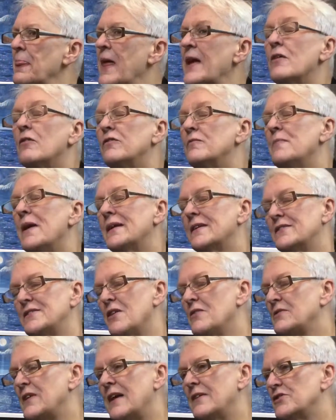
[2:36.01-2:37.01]
They often make a
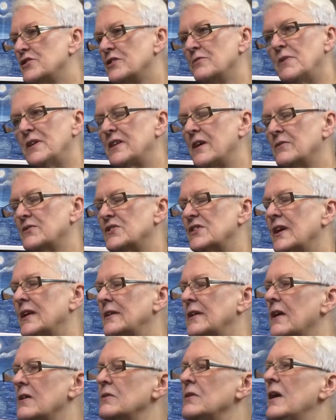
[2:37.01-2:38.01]
donation and we don't say
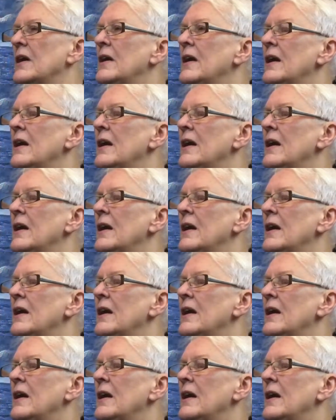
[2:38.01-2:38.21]
no.